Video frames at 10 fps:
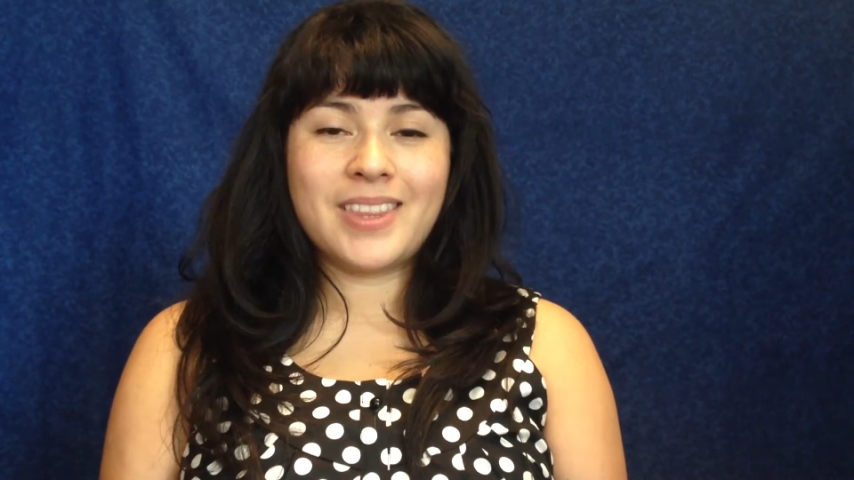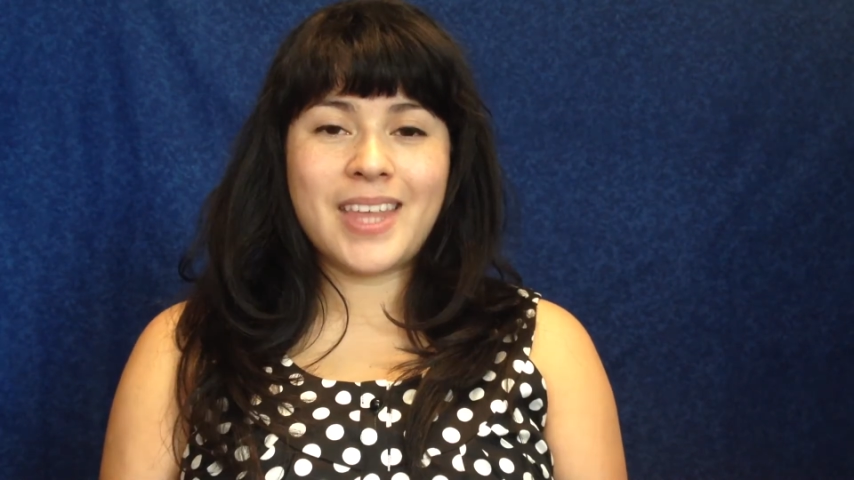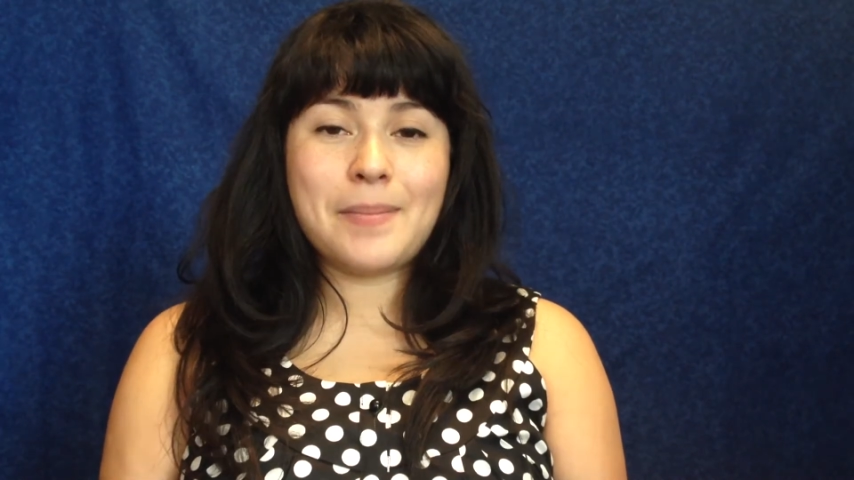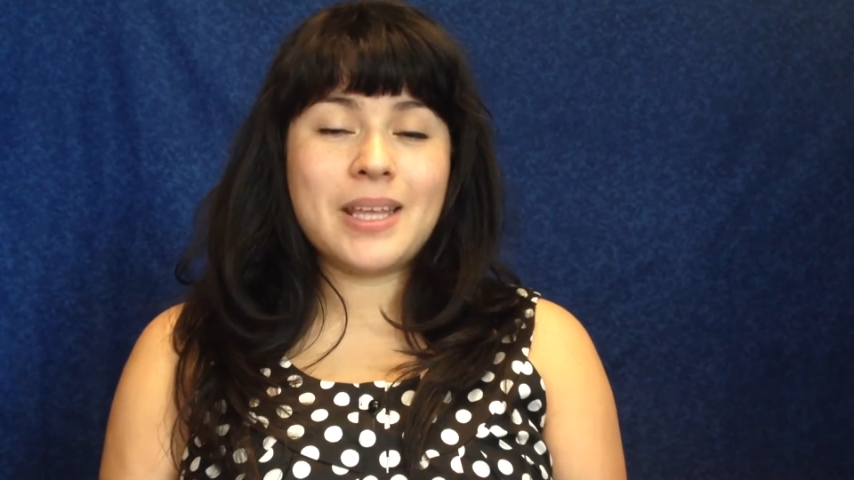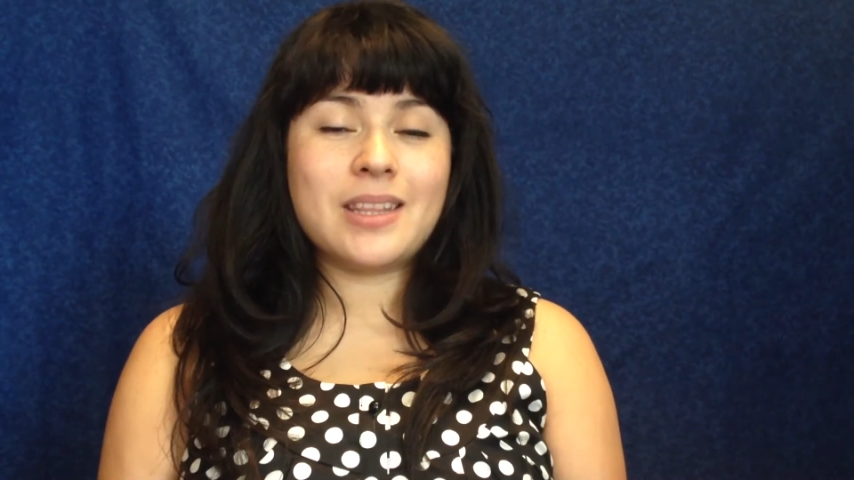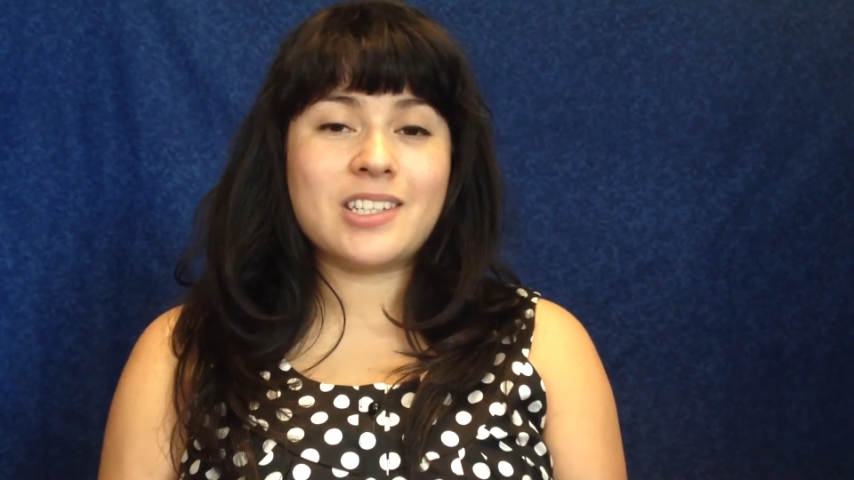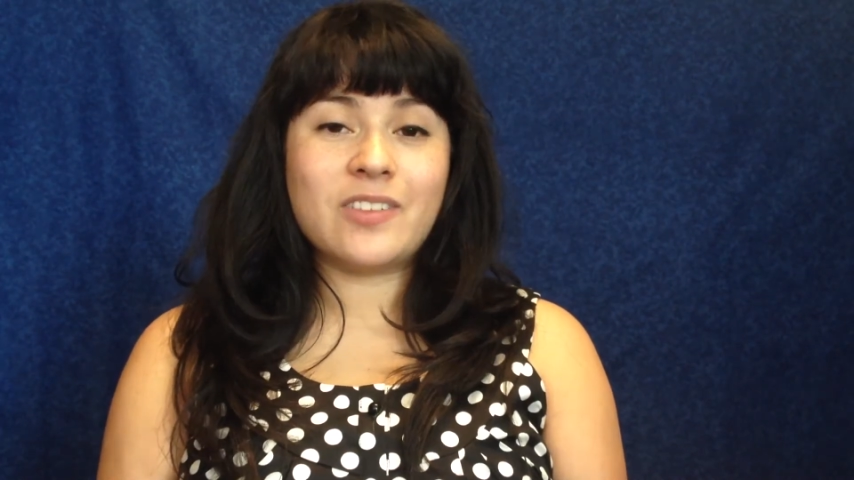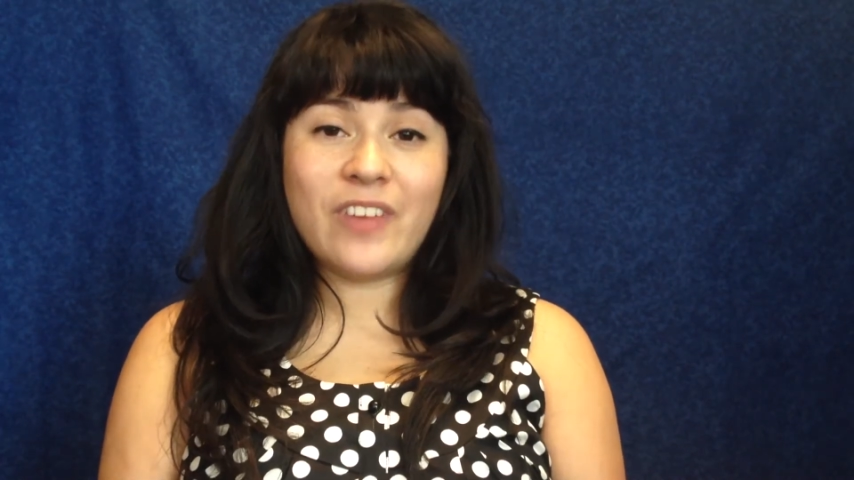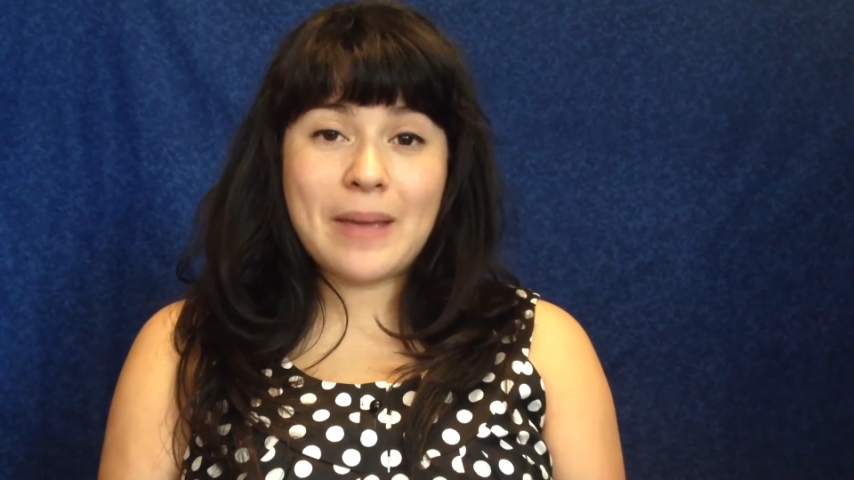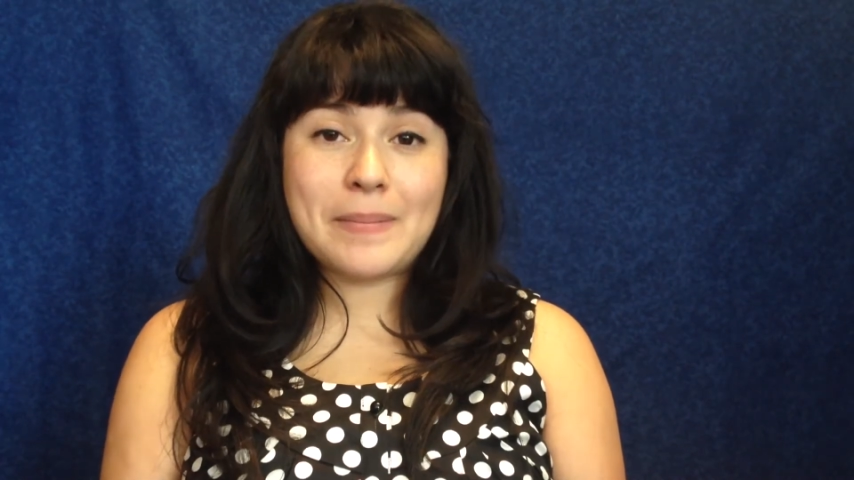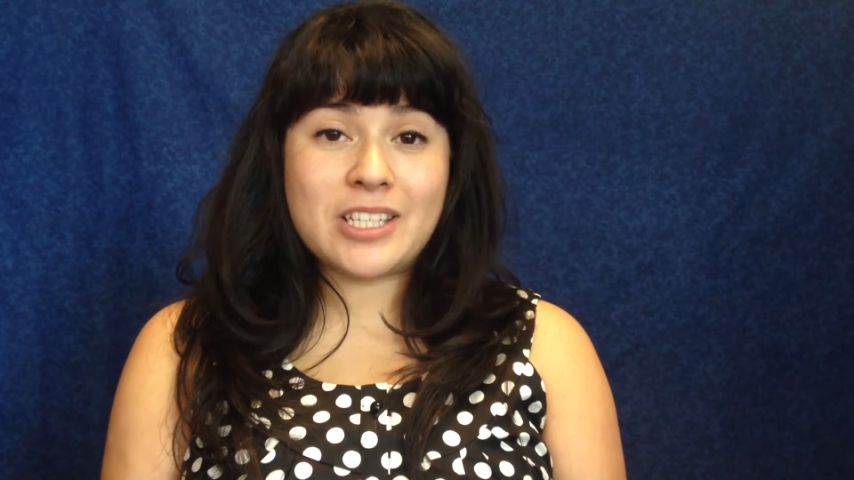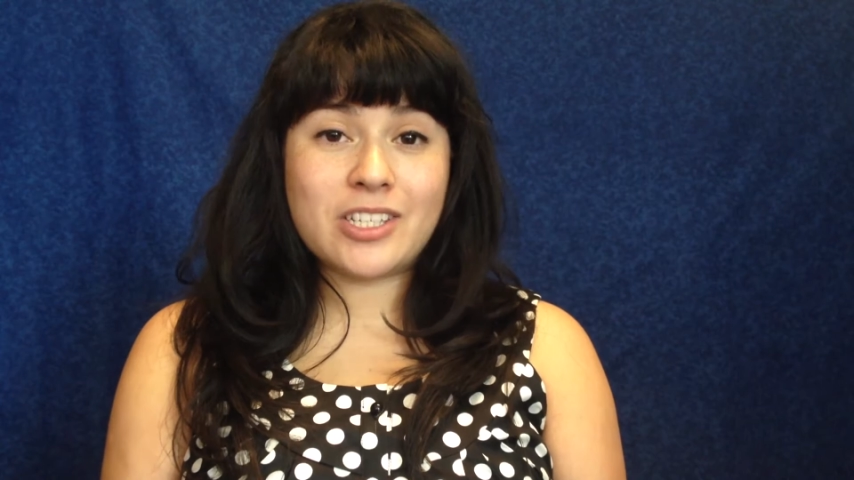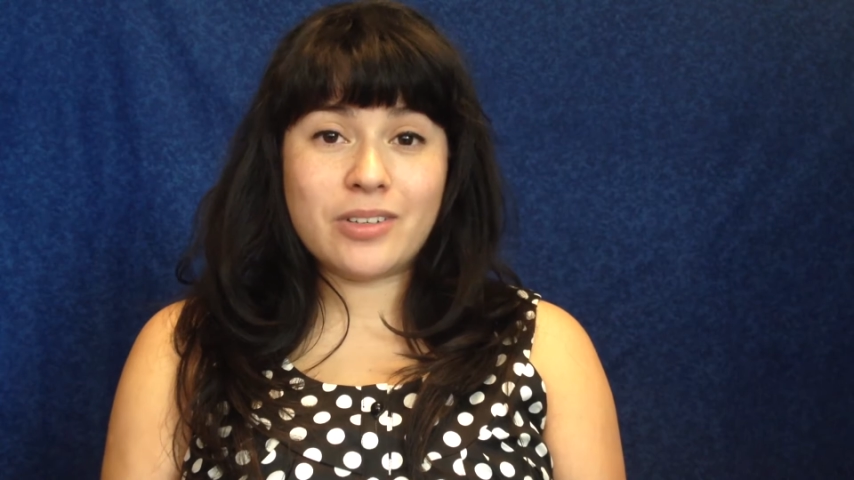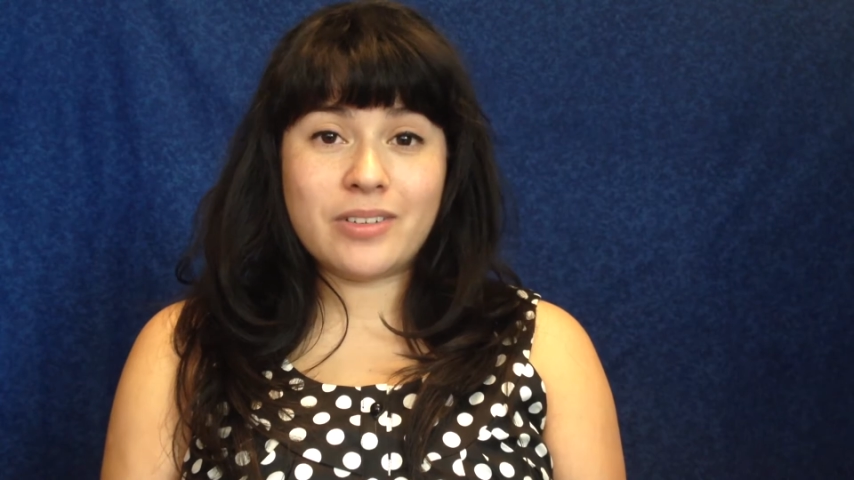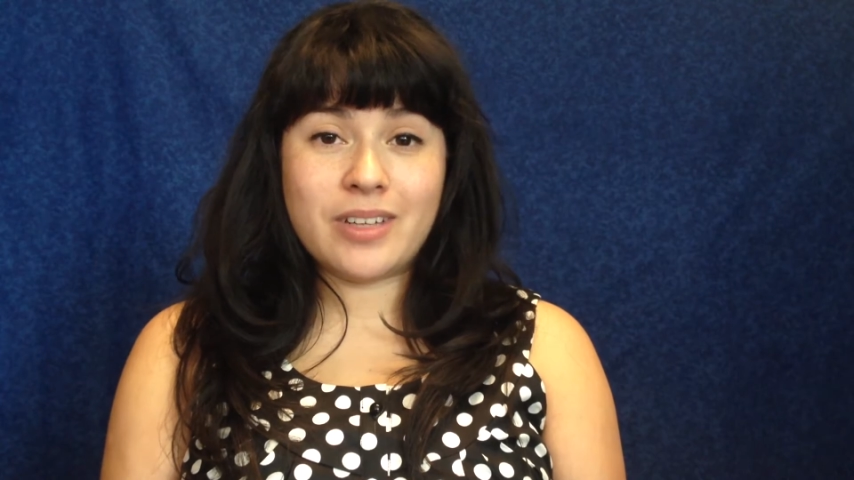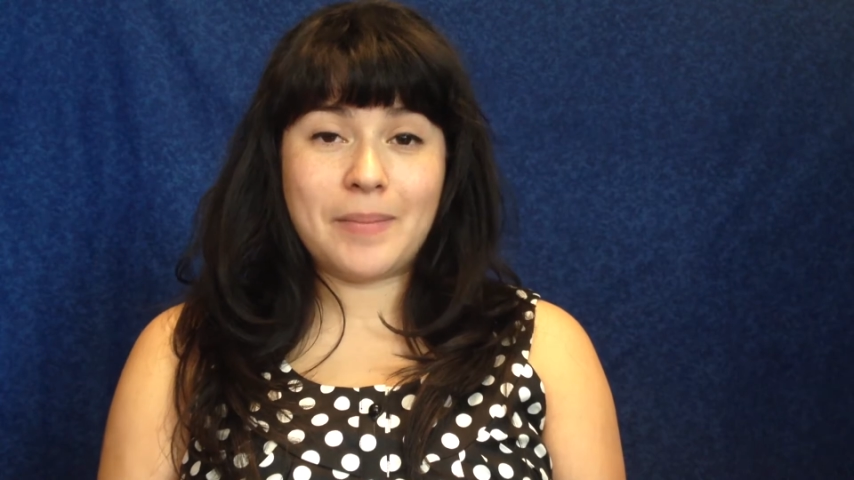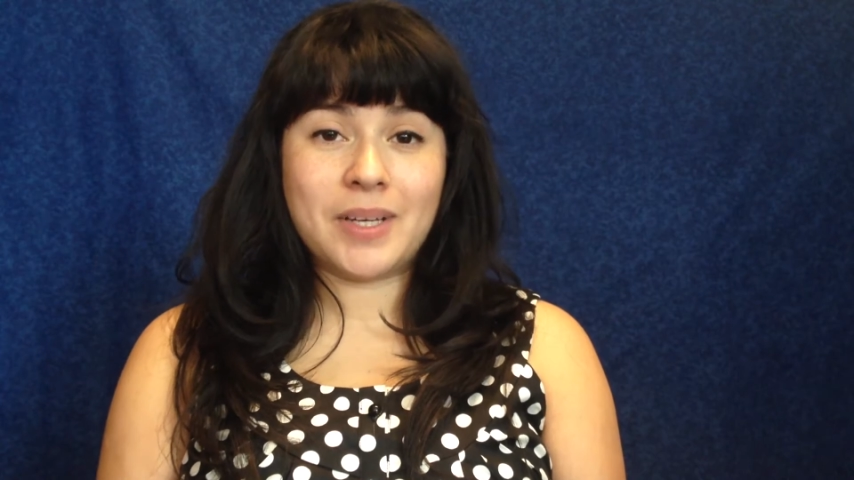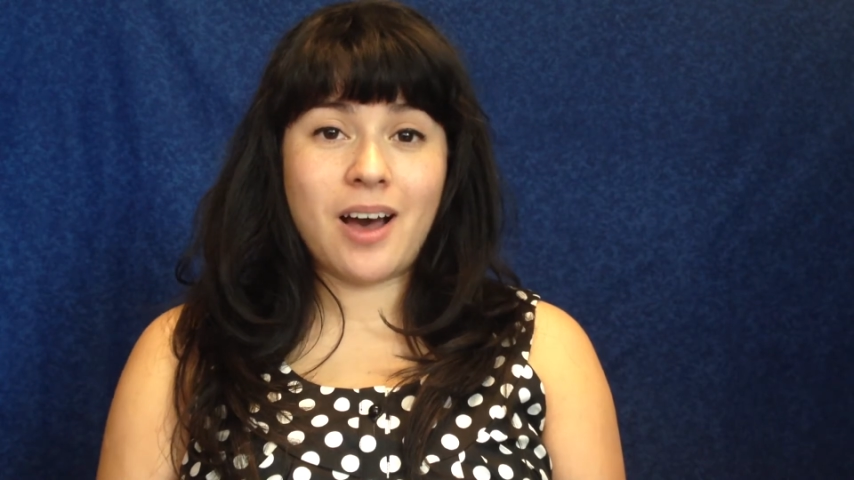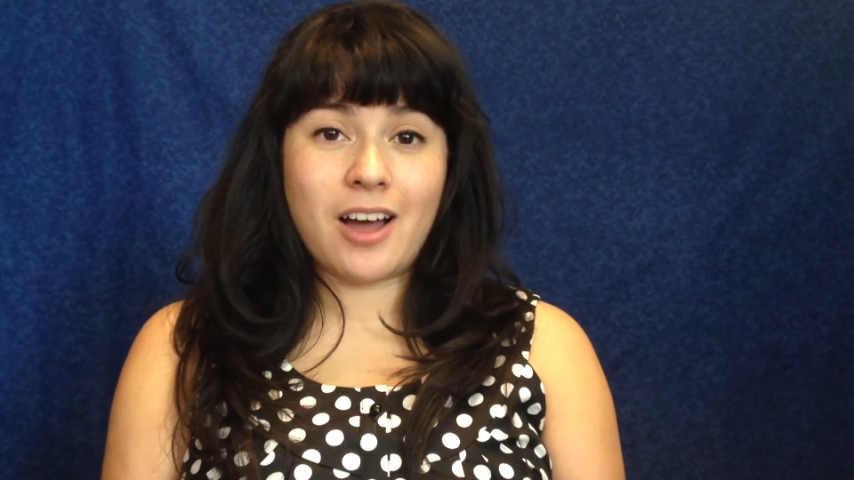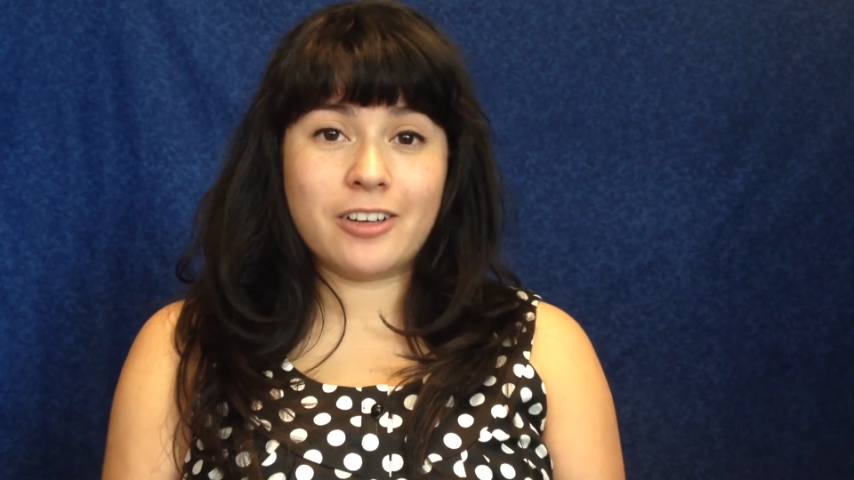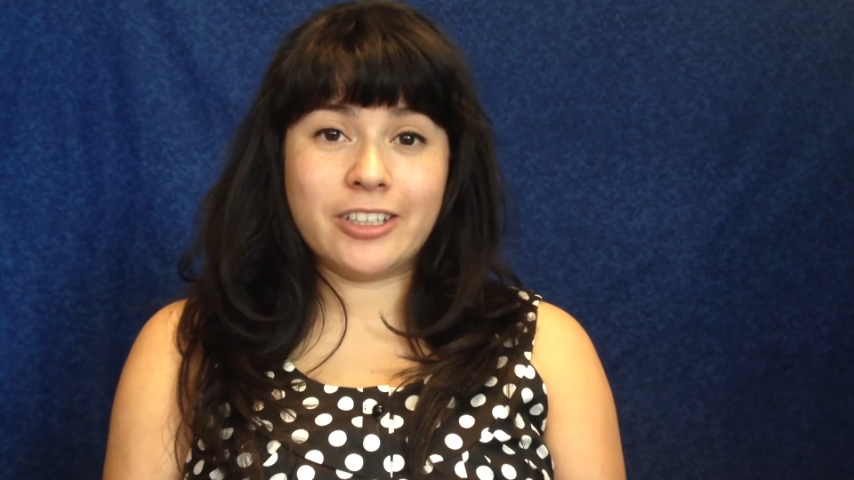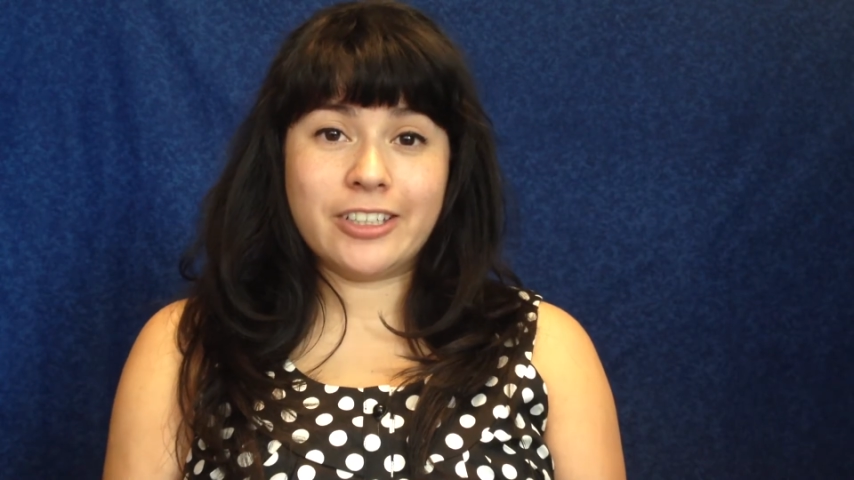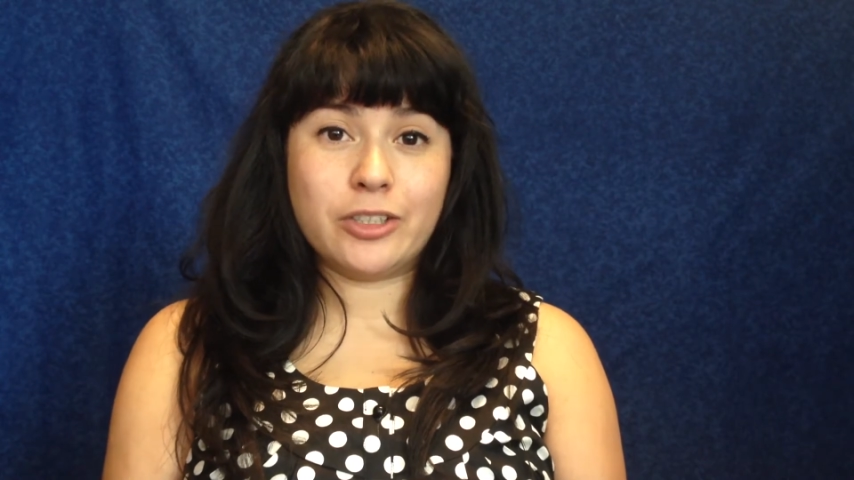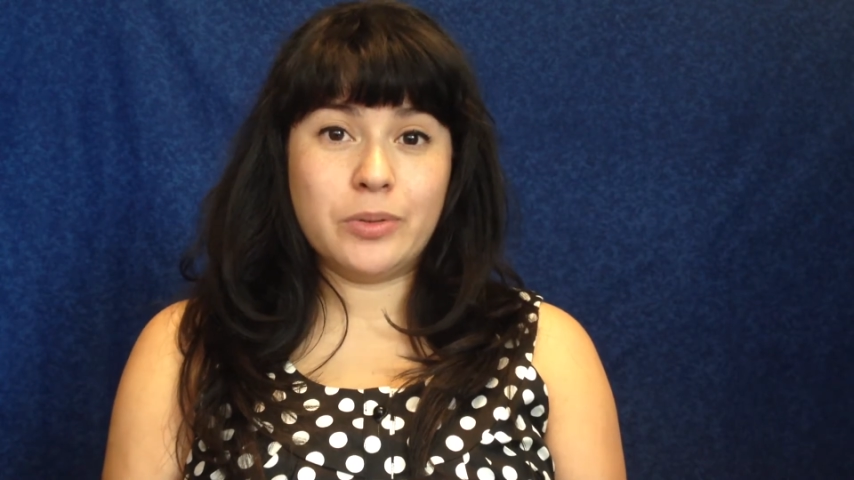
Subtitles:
They meet this famous dude named Cochrane,